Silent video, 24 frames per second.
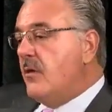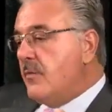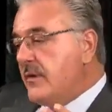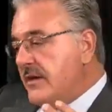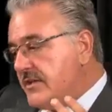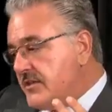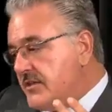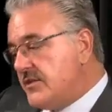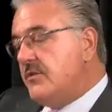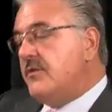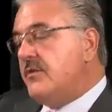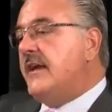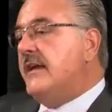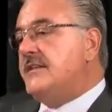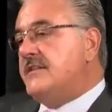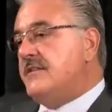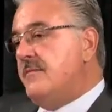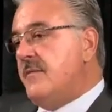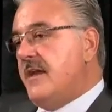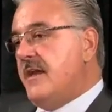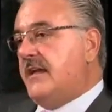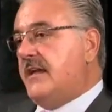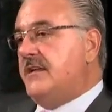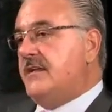But we do get
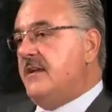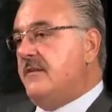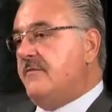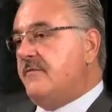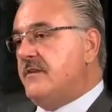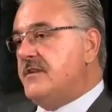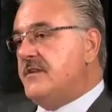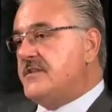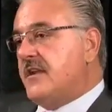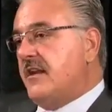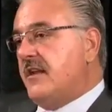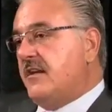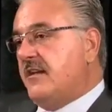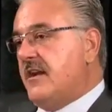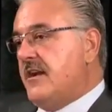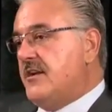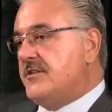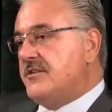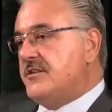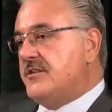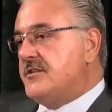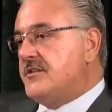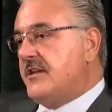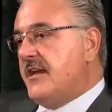to make a difference on a
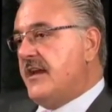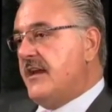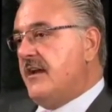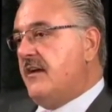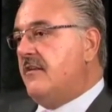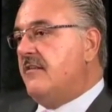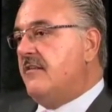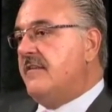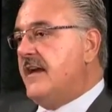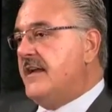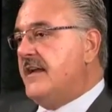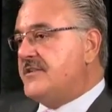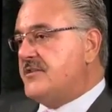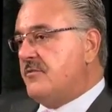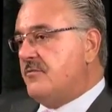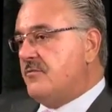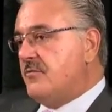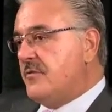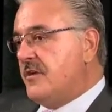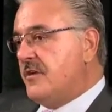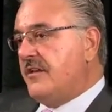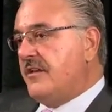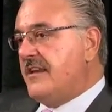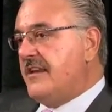larger scale. That's
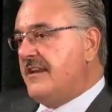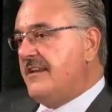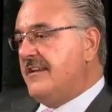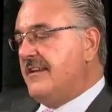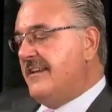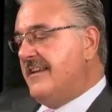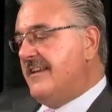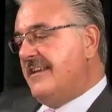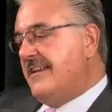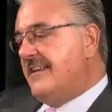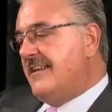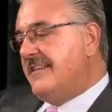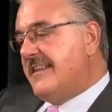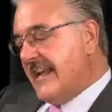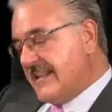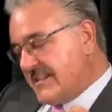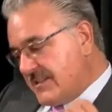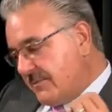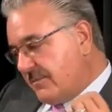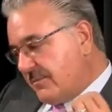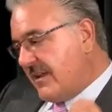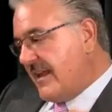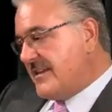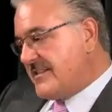
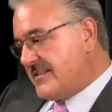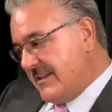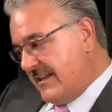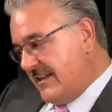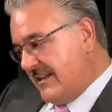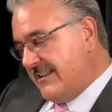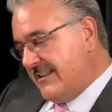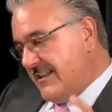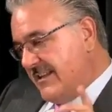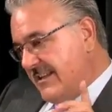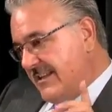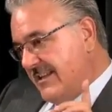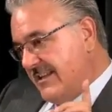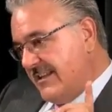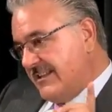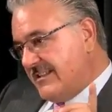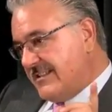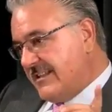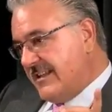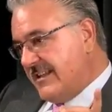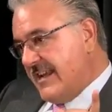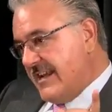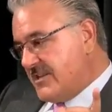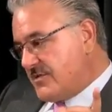a blessing
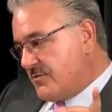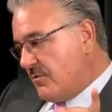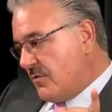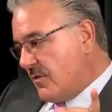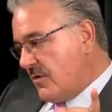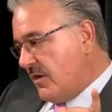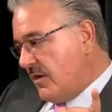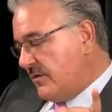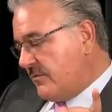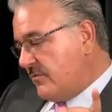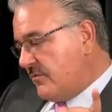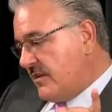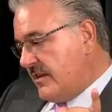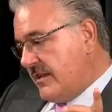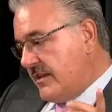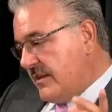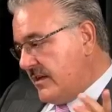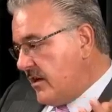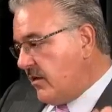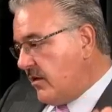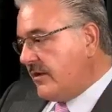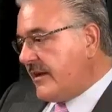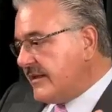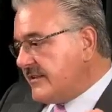in today's world.
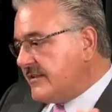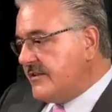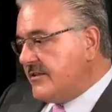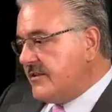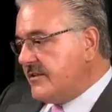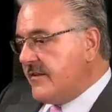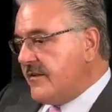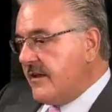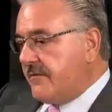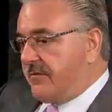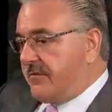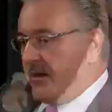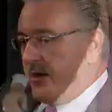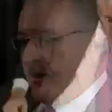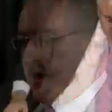You don't get to do that